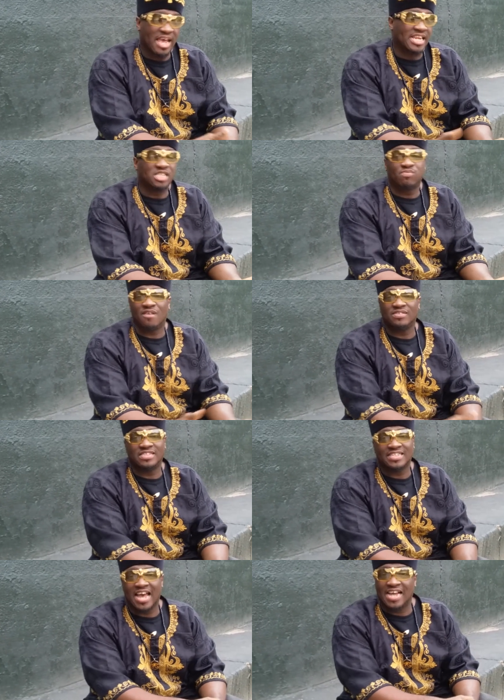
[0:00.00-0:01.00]
And these
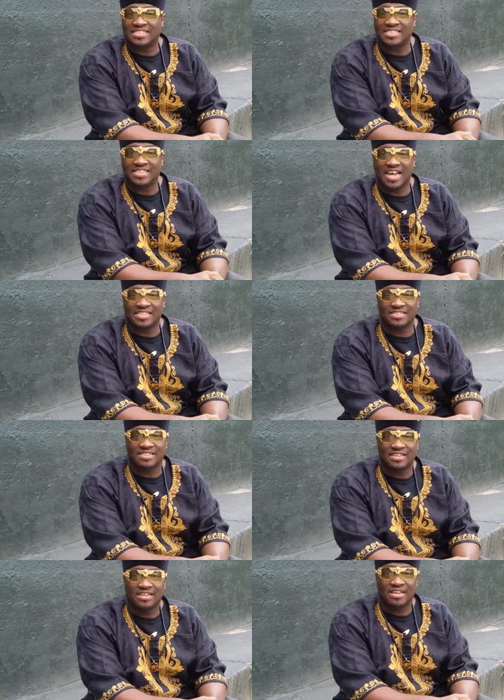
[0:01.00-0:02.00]
brothers is cashing checks.
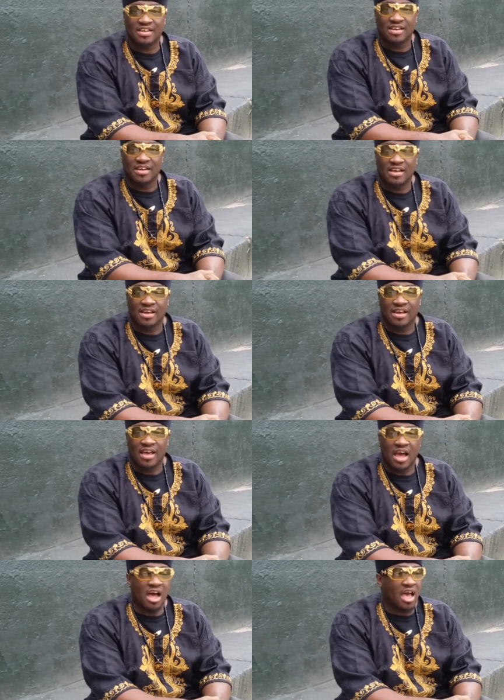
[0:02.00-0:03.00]

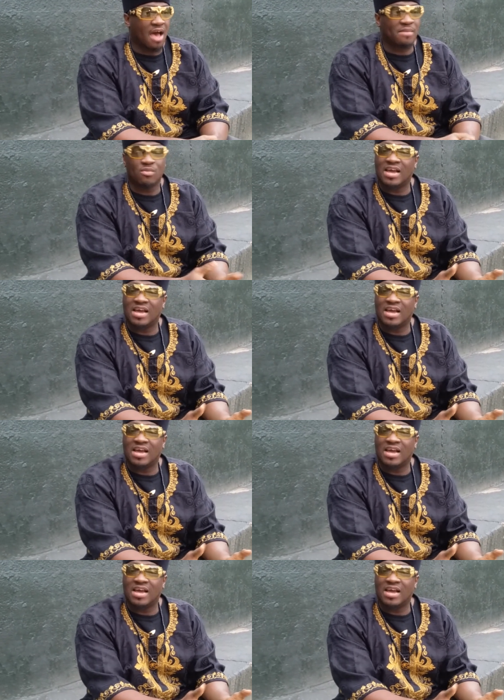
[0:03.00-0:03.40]
I mean,